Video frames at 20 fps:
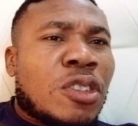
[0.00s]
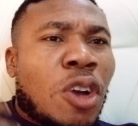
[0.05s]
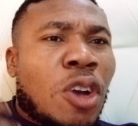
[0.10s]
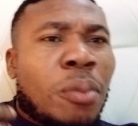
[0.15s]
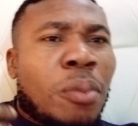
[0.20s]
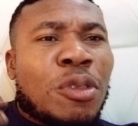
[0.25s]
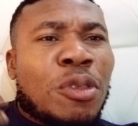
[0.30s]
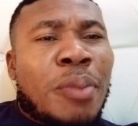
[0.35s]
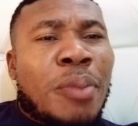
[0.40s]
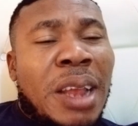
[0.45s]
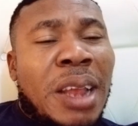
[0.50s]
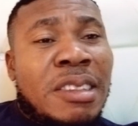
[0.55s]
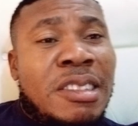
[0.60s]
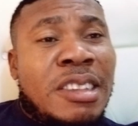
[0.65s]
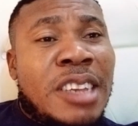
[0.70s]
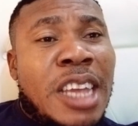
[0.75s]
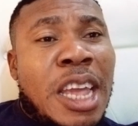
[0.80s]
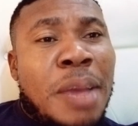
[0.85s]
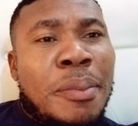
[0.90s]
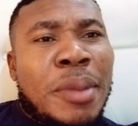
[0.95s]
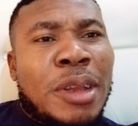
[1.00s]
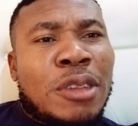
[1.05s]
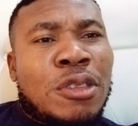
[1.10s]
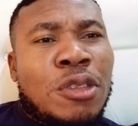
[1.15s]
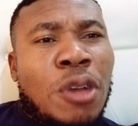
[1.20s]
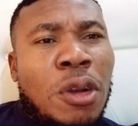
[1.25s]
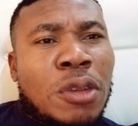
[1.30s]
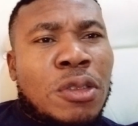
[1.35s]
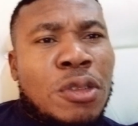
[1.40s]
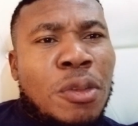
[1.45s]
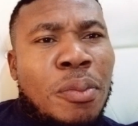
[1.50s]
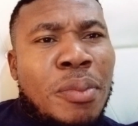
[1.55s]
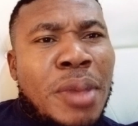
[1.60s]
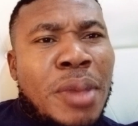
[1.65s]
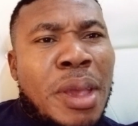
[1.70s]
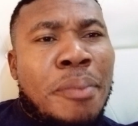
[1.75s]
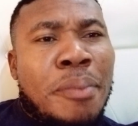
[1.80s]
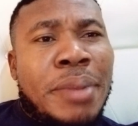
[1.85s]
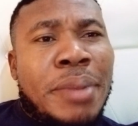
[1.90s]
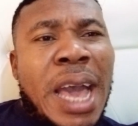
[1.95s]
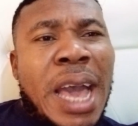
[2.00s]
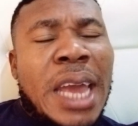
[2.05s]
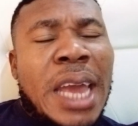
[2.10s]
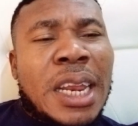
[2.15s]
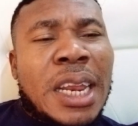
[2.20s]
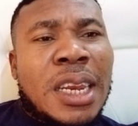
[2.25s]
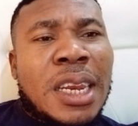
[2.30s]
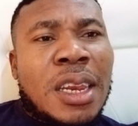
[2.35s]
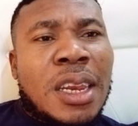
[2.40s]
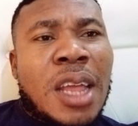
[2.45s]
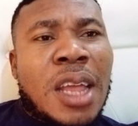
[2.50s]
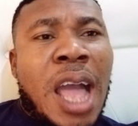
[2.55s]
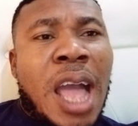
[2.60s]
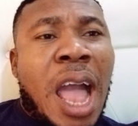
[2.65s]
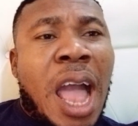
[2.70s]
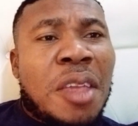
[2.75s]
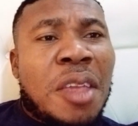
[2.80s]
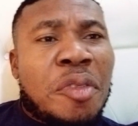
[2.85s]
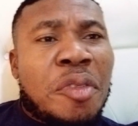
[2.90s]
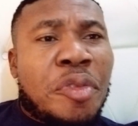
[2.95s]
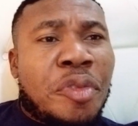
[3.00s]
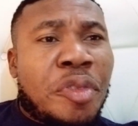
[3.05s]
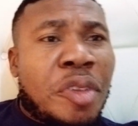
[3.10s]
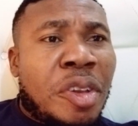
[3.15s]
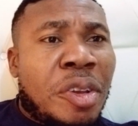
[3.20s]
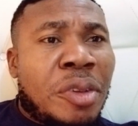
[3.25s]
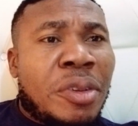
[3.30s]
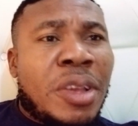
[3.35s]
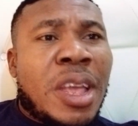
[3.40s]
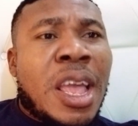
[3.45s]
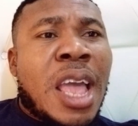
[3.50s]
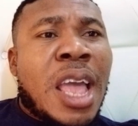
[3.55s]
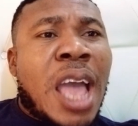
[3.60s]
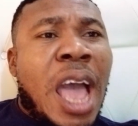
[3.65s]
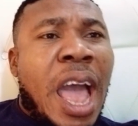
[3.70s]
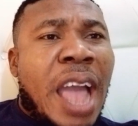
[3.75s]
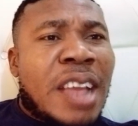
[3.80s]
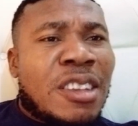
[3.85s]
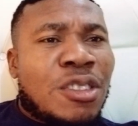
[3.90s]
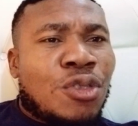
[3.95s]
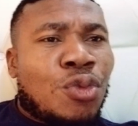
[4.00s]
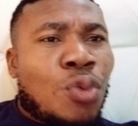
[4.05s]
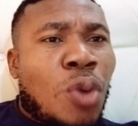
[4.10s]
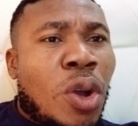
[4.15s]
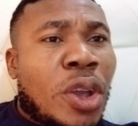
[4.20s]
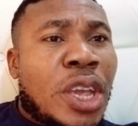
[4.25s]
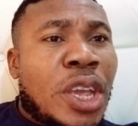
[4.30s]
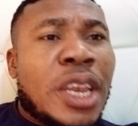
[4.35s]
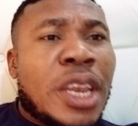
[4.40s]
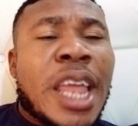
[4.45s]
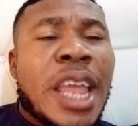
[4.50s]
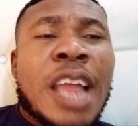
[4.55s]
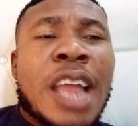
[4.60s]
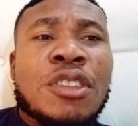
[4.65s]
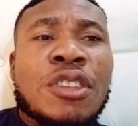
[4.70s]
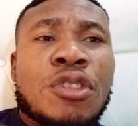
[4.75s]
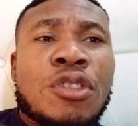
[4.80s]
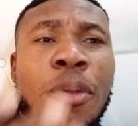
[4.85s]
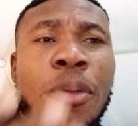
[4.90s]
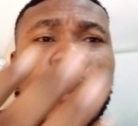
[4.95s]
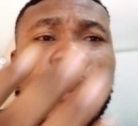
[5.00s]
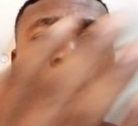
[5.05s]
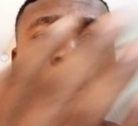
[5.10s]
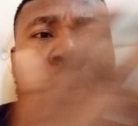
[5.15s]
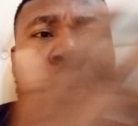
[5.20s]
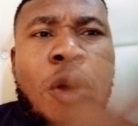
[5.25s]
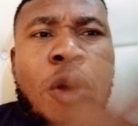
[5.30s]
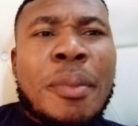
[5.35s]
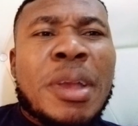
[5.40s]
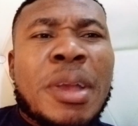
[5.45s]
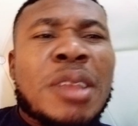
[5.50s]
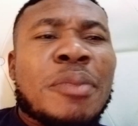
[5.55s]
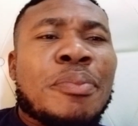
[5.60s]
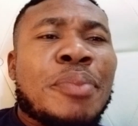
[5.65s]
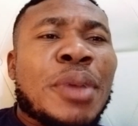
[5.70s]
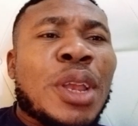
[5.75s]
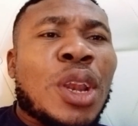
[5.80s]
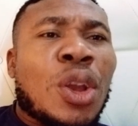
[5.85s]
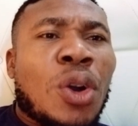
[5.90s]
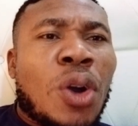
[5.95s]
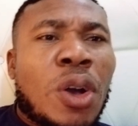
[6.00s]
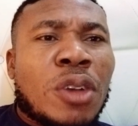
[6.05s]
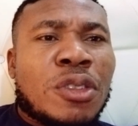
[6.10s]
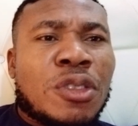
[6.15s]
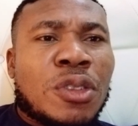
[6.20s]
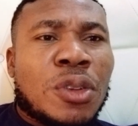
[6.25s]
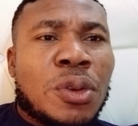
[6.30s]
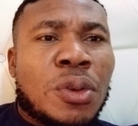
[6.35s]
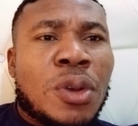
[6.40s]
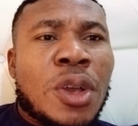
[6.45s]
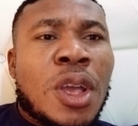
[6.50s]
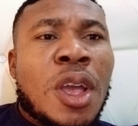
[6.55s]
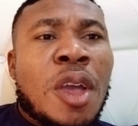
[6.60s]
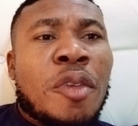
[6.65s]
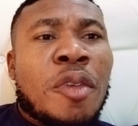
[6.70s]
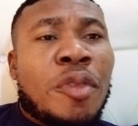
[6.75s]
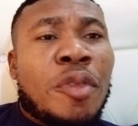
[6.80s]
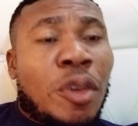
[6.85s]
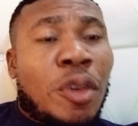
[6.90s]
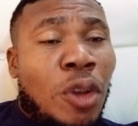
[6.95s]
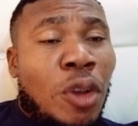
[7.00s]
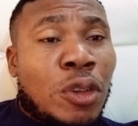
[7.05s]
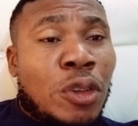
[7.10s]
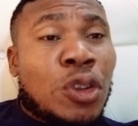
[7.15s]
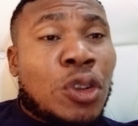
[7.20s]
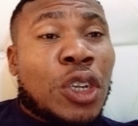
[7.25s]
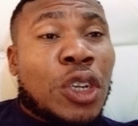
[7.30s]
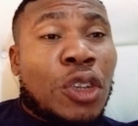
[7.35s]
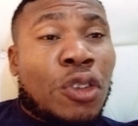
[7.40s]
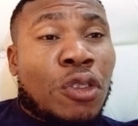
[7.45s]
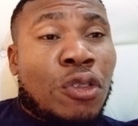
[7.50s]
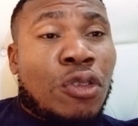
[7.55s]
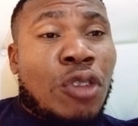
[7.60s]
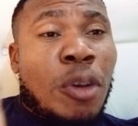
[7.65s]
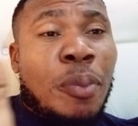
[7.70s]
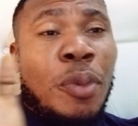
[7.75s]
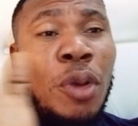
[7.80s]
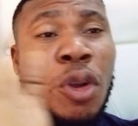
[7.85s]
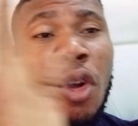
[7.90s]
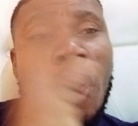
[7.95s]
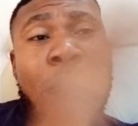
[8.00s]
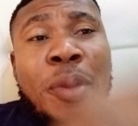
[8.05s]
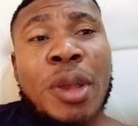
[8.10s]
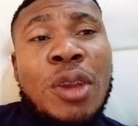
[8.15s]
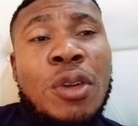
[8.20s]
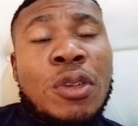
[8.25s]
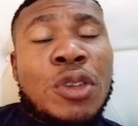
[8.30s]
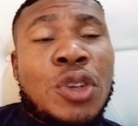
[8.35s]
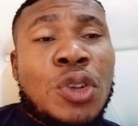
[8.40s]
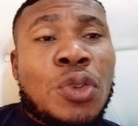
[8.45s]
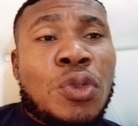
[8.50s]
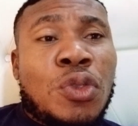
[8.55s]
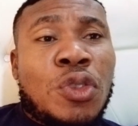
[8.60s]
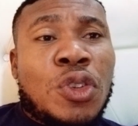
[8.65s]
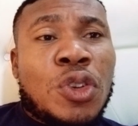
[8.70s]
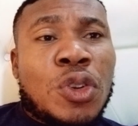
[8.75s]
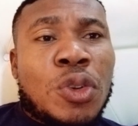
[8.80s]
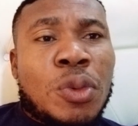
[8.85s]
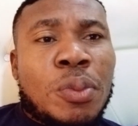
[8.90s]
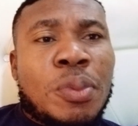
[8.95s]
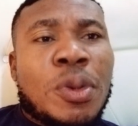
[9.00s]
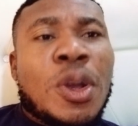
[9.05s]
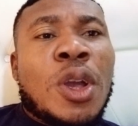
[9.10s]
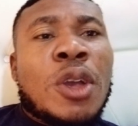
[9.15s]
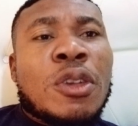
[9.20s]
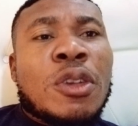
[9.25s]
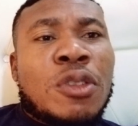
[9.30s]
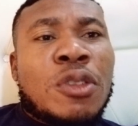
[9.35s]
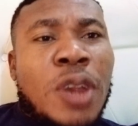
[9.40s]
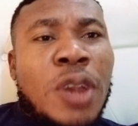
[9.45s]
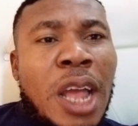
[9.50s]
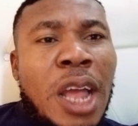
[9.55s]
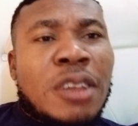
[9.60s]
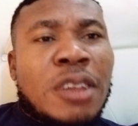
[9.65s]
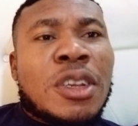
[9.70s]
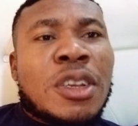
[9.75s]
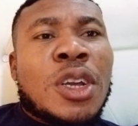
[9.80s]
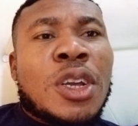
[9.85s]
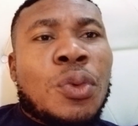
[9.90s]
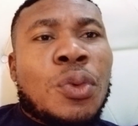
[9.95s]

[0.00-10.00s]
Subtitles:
come to my DM and talk to me about it and how you feel, how it's working, and drop your comment below also. You can just drop your comment on YouTube so that